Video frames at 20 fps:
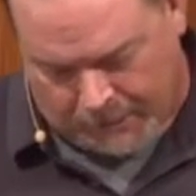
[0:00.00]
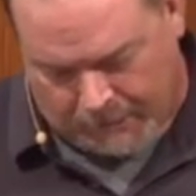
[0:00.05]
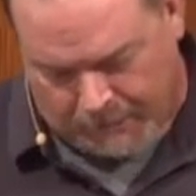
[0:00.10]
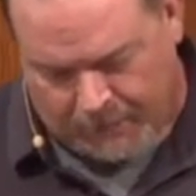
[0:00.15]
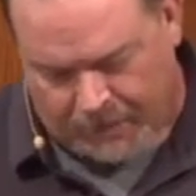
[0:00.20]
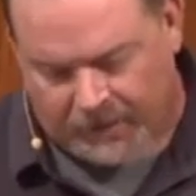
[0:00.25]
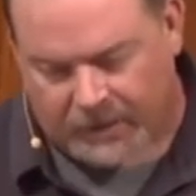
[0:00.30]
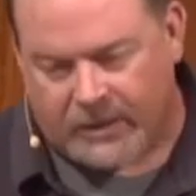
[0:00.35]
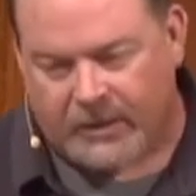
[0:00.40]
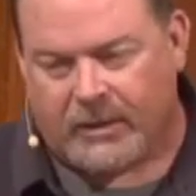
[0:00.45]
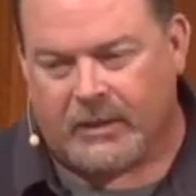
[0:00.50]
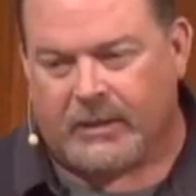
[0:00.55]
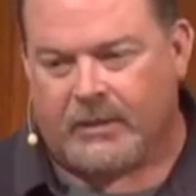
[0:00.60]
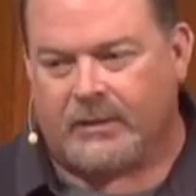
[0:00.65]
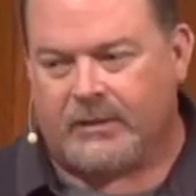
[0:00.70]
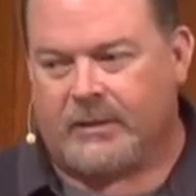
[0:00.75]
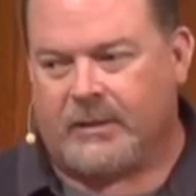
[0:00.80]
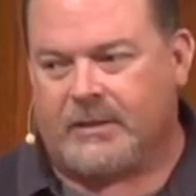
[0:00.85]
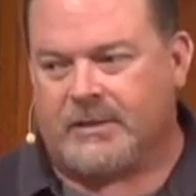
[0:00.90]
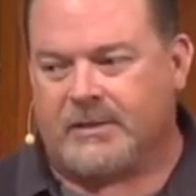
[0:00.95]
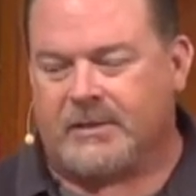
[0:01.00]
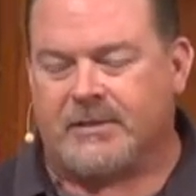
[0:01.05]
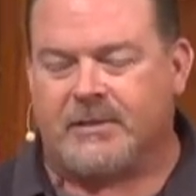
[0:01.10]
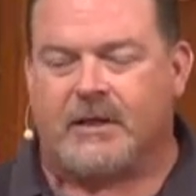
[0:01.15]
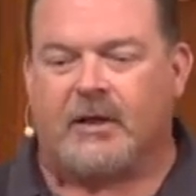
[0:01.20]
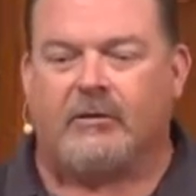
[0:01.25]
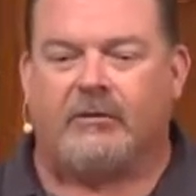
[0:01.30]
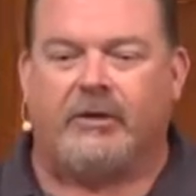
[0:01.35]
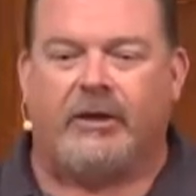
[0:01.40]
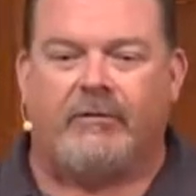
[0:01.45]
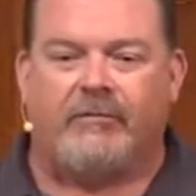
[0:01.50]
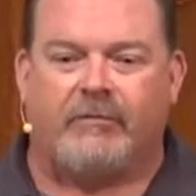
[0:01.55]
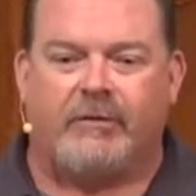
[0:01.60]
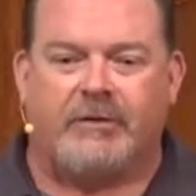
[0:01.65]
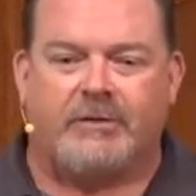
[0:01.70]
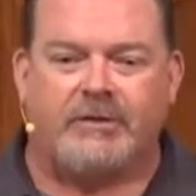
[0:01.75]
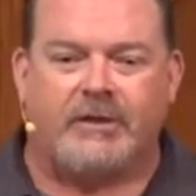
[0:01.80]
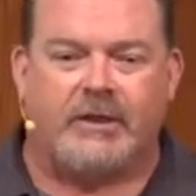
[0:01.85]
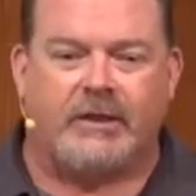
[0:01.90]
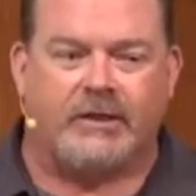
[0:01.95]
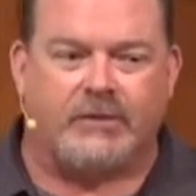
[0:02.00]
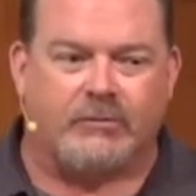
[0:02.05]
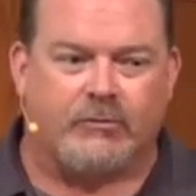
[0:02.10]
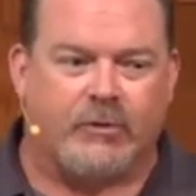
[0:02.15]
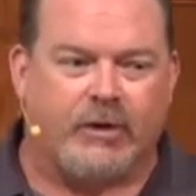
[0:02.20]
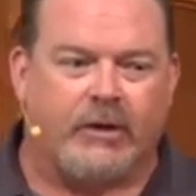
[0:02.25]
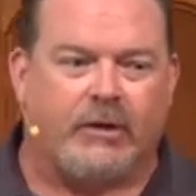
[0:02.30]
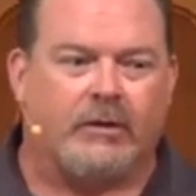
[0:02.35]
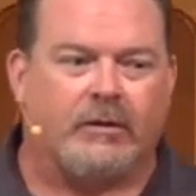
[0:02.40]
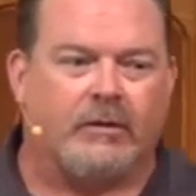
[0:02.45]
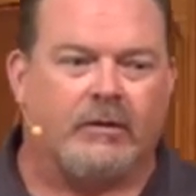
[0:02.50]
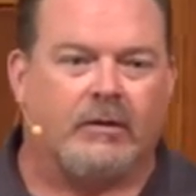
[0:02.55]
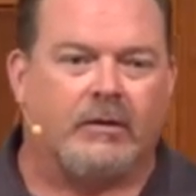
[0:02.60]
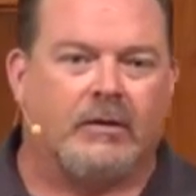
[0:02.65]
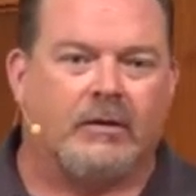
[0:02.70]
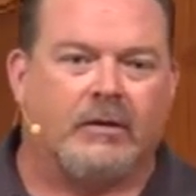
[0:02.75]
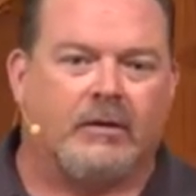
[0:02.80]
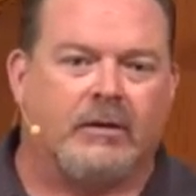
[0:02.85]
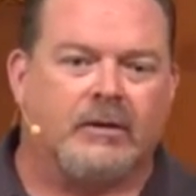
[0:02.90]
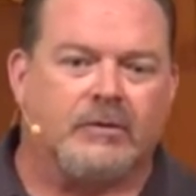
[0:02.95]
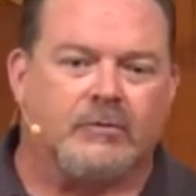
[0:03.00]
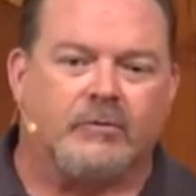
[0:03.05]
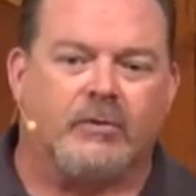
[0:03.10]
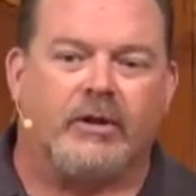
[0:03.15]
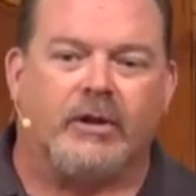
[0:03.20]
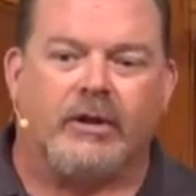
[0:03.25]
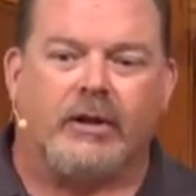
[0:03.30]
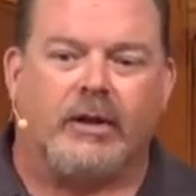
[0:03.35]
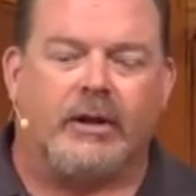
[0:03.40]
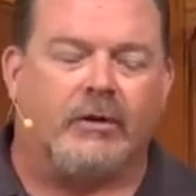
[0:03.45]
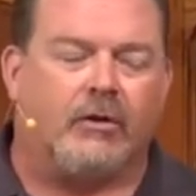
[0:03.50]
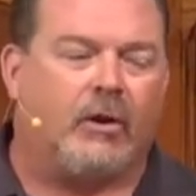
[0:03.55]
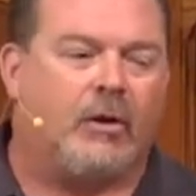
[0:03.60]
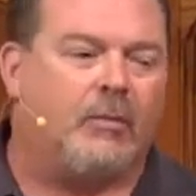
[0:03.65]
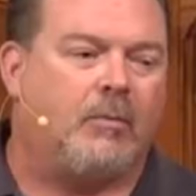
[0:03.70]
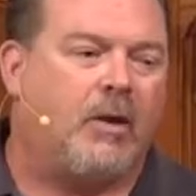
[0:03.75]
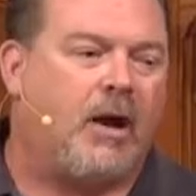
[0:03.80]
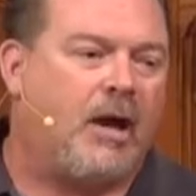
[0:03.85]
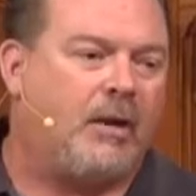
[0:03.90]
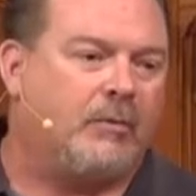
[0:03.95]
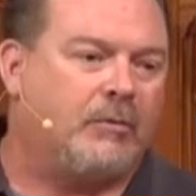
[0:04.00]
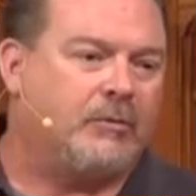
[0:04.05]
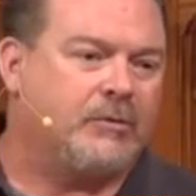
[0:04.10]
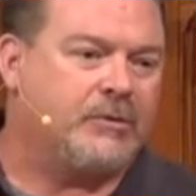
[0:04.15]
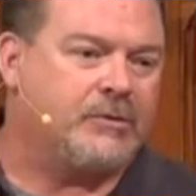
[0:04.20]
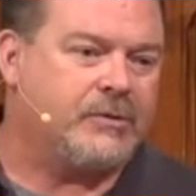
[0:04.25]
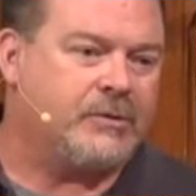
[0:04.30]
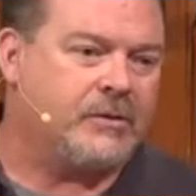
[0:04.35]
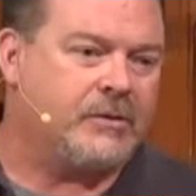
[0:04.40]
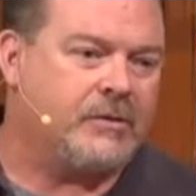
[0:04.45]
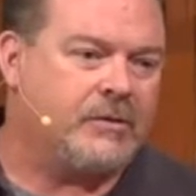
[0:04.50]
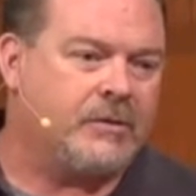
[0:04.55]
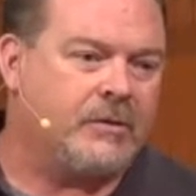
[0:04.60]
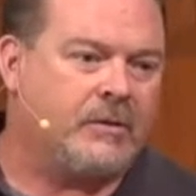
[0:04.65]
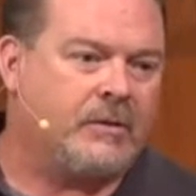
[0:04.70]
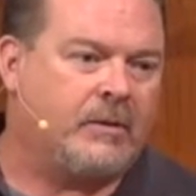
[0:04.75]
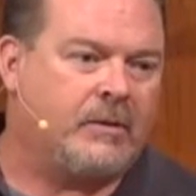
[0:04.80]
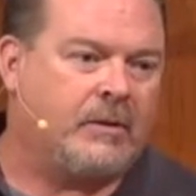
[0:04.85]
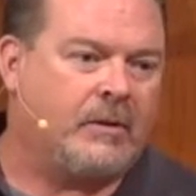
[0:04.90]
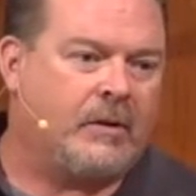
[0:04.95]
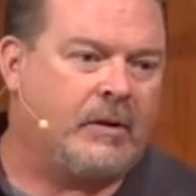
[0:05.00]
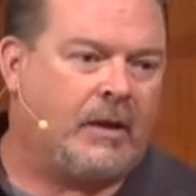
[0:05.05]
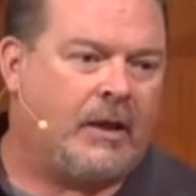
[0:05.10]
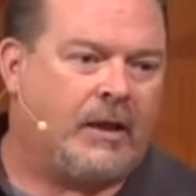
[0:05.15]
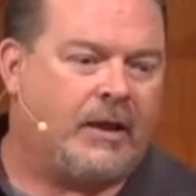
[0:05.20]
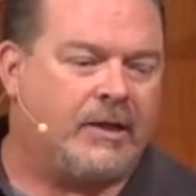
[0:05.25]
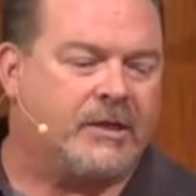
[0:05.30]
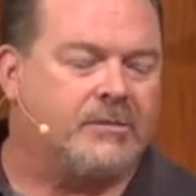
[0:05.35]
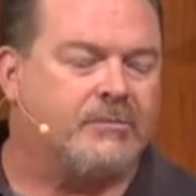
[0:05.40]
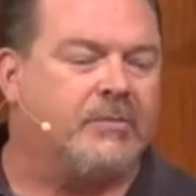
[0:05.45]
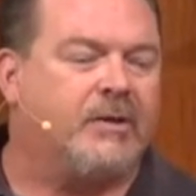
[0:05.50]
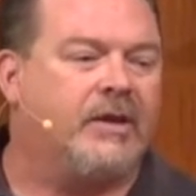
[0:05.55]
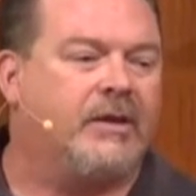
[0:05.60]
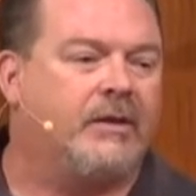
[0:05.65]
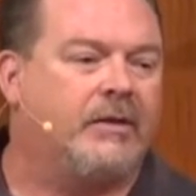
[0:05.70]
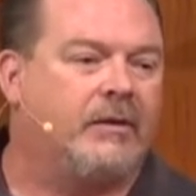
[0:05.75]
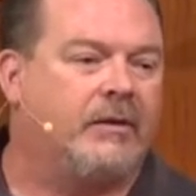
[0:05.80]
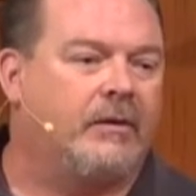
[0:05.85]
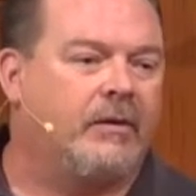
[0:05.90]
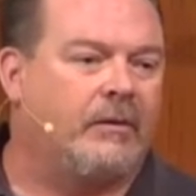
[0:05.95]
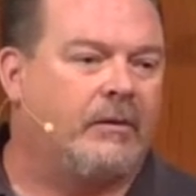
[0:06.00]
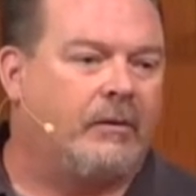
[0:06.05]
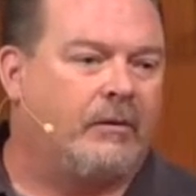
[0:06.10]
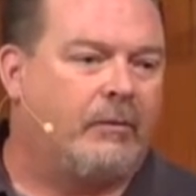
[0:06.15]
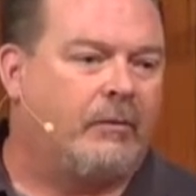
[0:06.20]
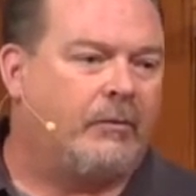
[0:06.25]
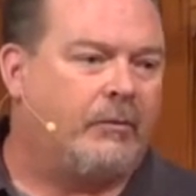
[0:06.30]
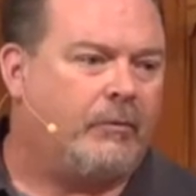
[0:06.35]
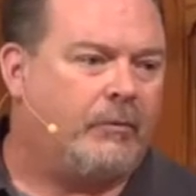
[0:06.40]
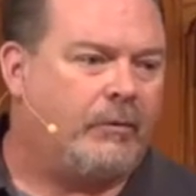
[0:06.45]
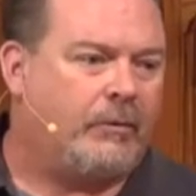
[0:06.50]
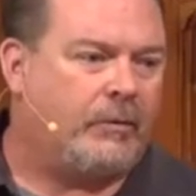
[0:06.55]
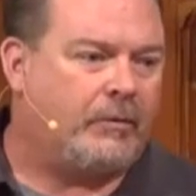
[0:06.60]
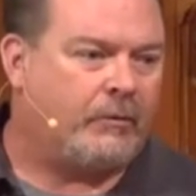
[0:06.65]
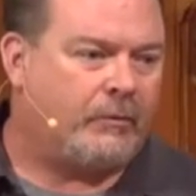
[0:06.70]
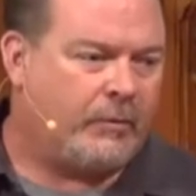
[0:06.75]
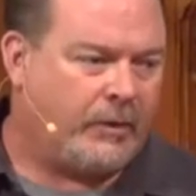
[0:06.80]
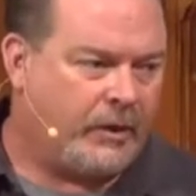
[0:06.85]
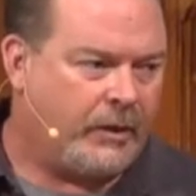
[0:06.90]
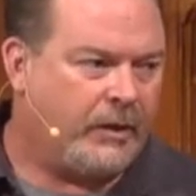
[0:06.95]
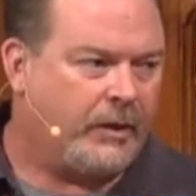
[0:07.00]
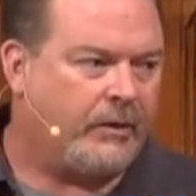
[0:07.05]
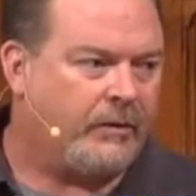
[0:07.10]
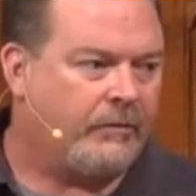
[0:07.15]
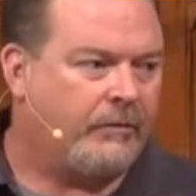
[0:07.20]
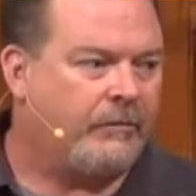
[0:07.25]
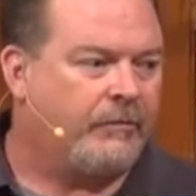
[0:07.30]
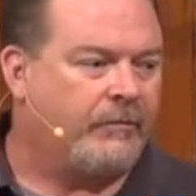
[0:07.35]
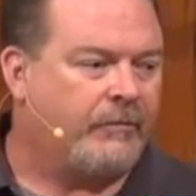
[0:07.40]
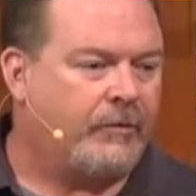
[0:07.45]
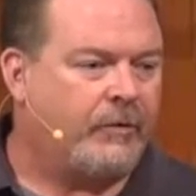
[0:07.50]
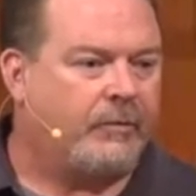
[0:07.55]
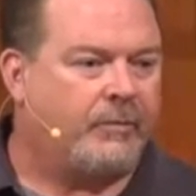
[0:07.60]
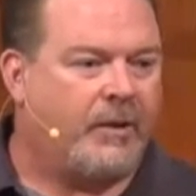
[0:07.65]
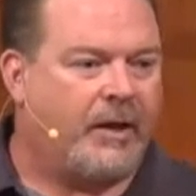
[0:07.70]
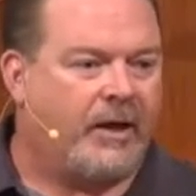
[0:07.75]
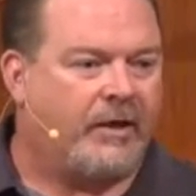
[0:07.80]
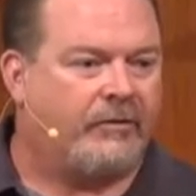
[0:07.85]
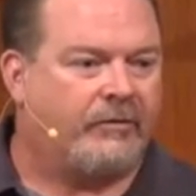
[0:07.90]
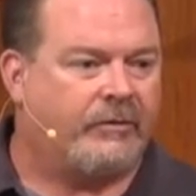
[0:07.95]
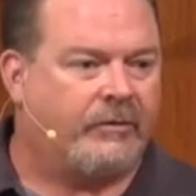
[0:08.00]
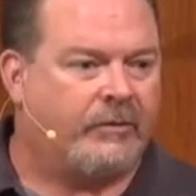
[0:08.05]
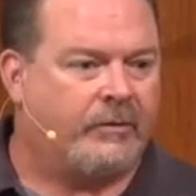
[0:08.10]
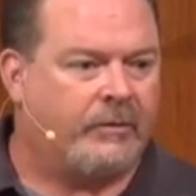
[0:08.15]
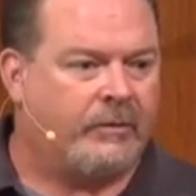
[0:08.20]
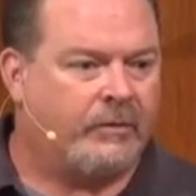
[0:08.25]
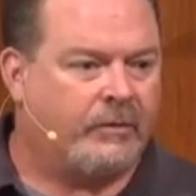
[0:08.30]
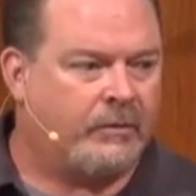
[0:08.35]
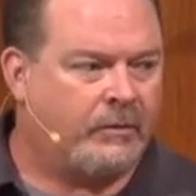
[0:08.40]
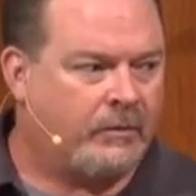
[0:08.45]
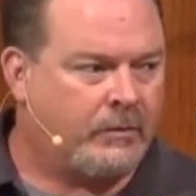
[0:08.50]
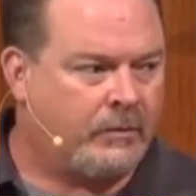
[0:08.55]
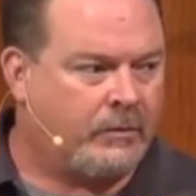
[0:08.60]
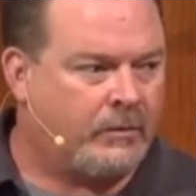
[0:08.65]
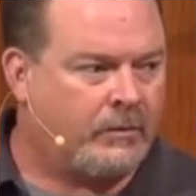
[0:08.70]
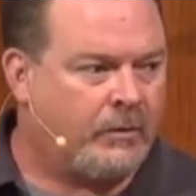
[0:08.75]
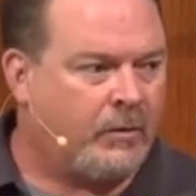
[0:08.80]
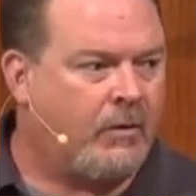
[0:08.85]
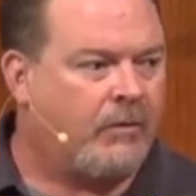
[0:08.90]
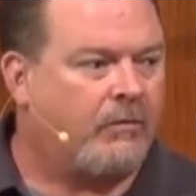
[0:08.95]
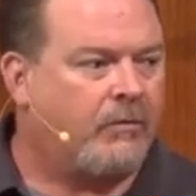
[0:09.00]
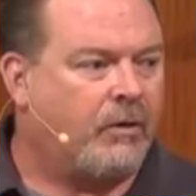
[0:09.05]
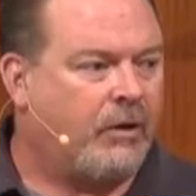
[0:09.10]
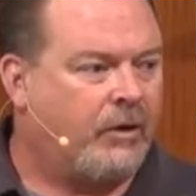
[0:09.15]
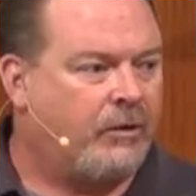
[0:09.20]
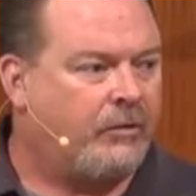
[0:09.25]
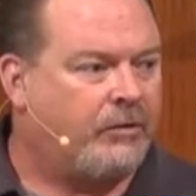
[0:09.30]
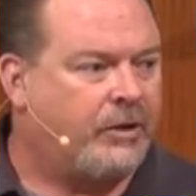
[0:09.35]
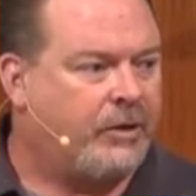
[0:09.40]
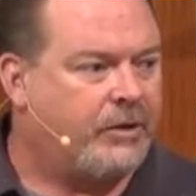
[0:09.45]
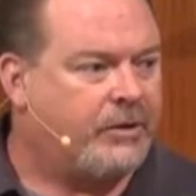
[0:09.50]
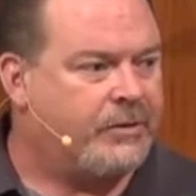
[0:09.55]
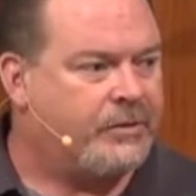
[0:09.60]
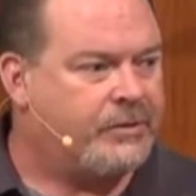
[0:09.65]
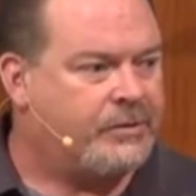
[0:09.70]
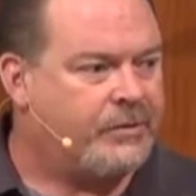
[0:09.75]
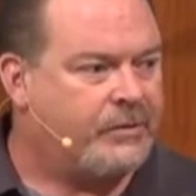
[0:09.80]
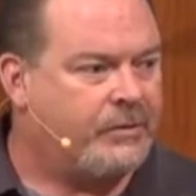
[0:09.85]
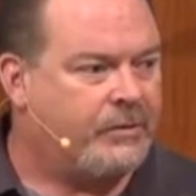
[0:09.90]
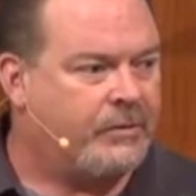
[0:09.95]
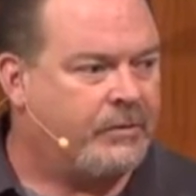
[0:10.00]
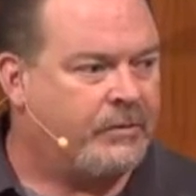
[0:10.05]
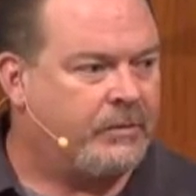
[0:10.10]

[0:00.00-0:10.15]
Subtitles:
but it's a subtle difference, and it's written into our Bibles, and it's been written in for the past over 100 years.